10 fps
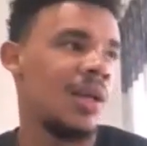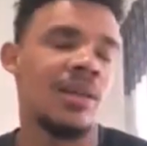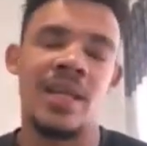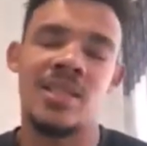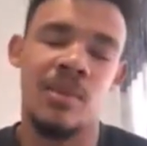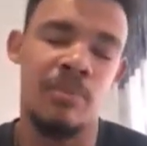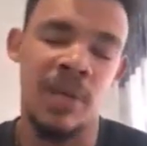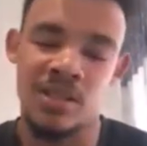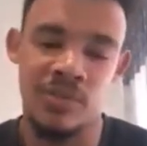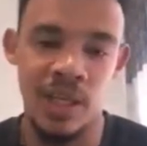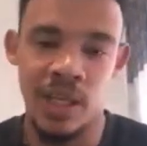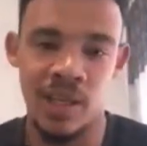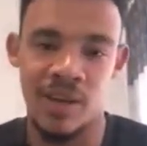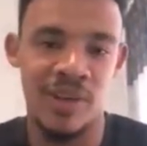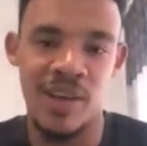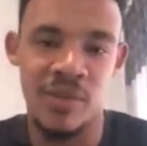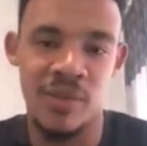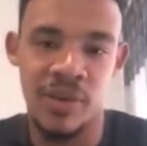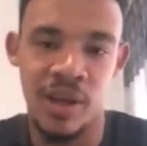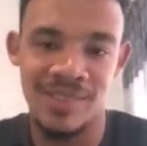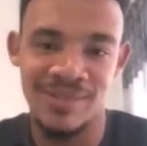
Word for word: that's the best feeling I've ever felt.